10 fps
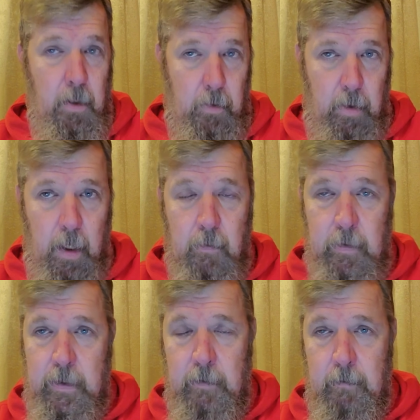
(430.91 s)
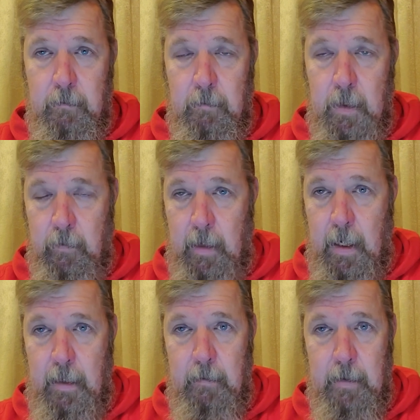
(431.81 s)
Who knows?
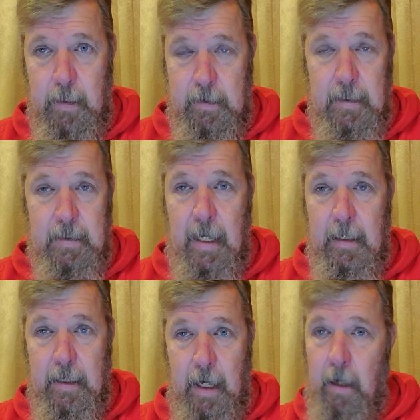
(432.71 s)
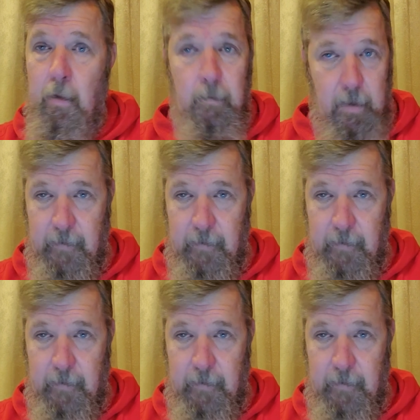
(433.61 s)
Okay. Does this get in the air?